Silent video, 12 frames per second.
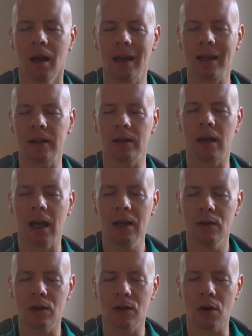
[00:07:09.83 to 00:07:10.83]
It
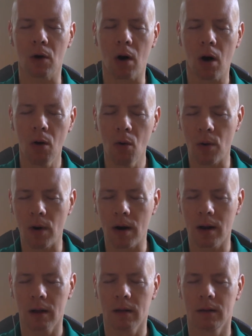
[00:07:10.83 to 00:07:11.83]
engages your
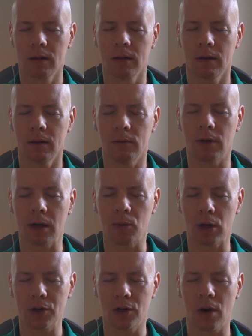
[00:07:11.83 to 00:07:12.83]
own
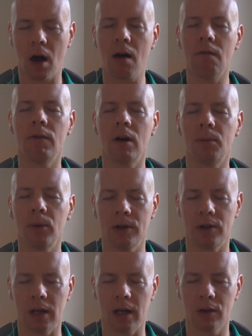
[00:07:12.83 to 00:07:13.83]
vibration of
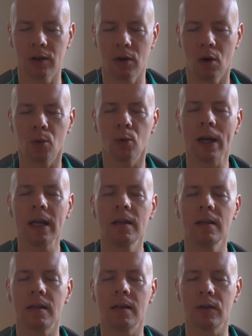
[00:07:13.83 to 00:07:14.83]
appreciation,
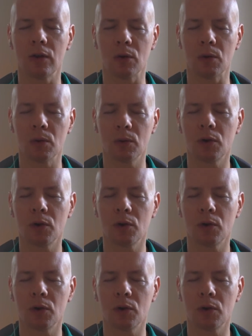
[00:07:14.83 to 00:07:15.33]
raises you